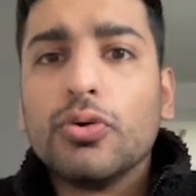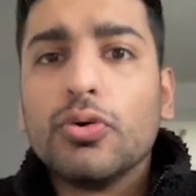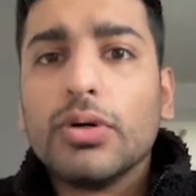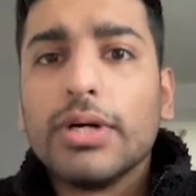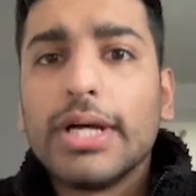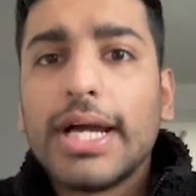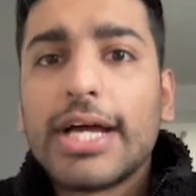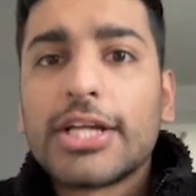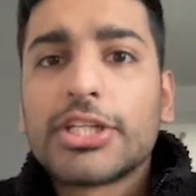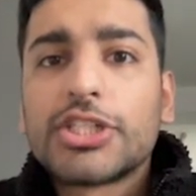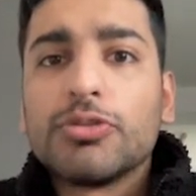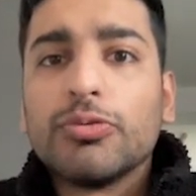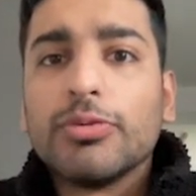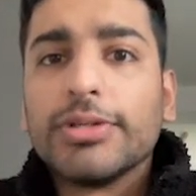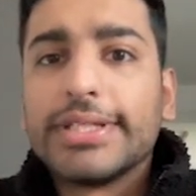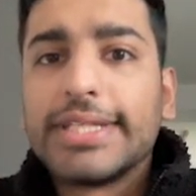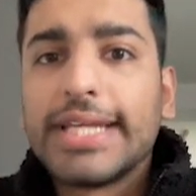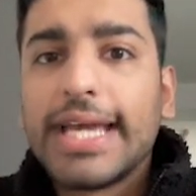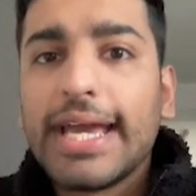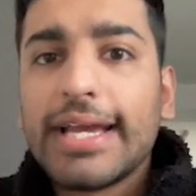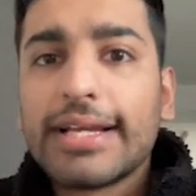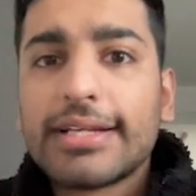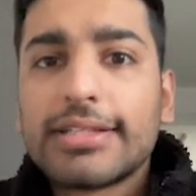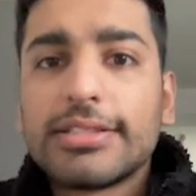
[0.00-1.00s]
actual
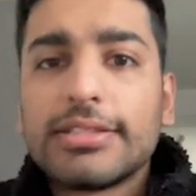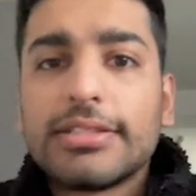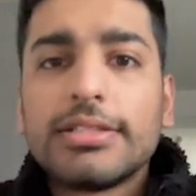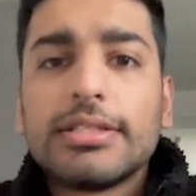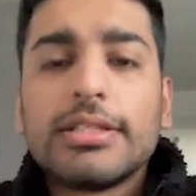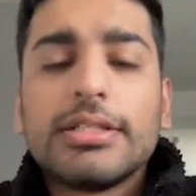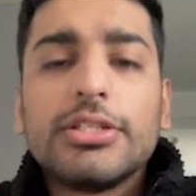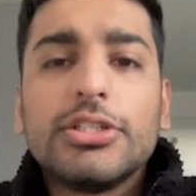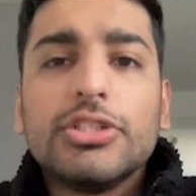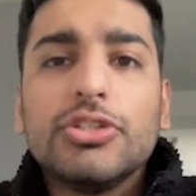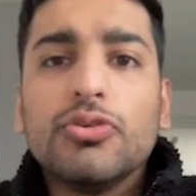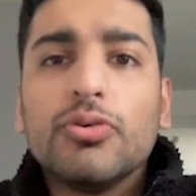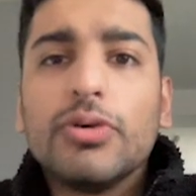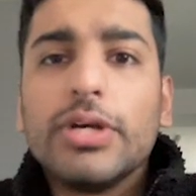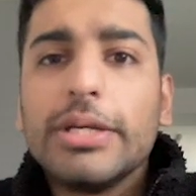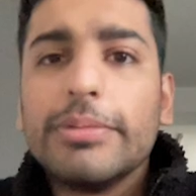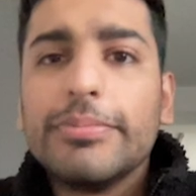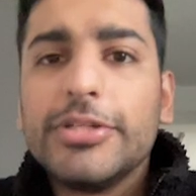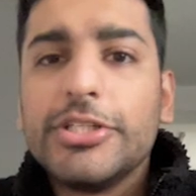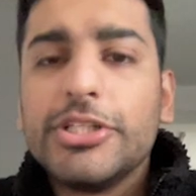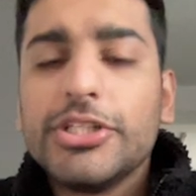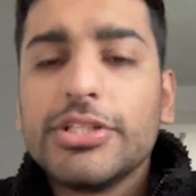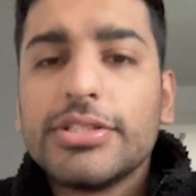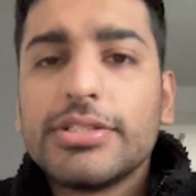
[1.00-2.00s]
text, your
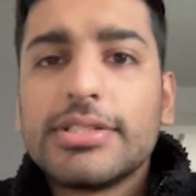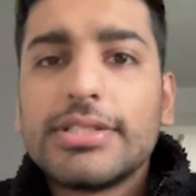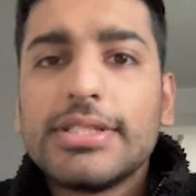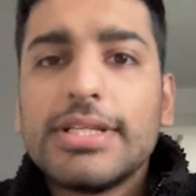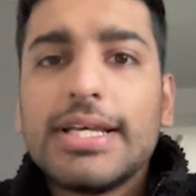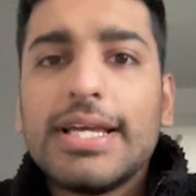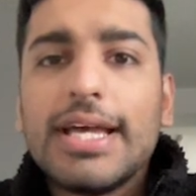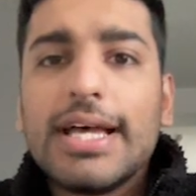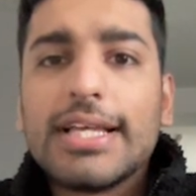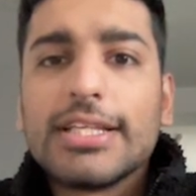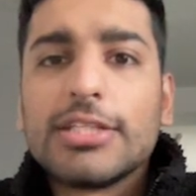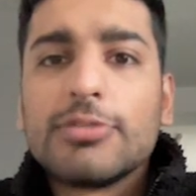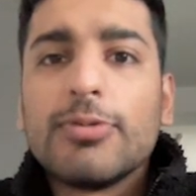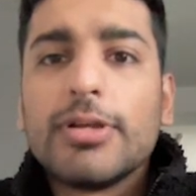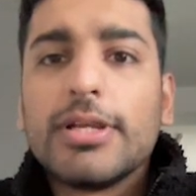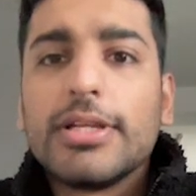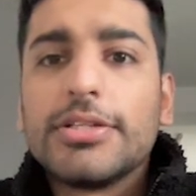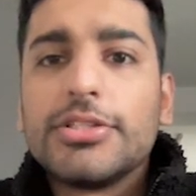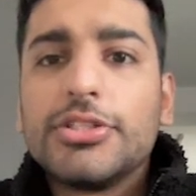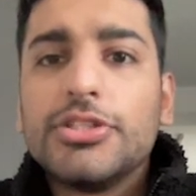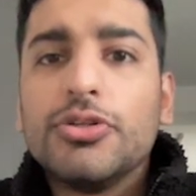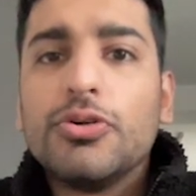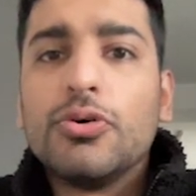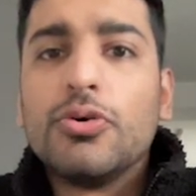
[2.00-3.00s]
images, as well
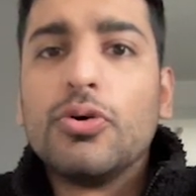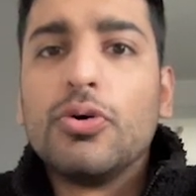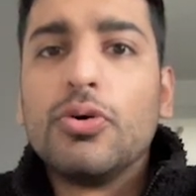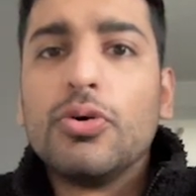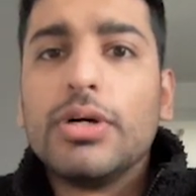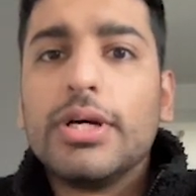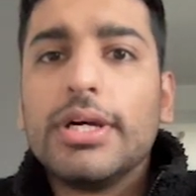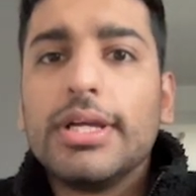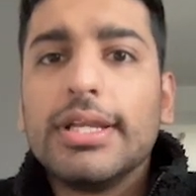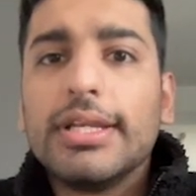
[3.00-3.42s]
as your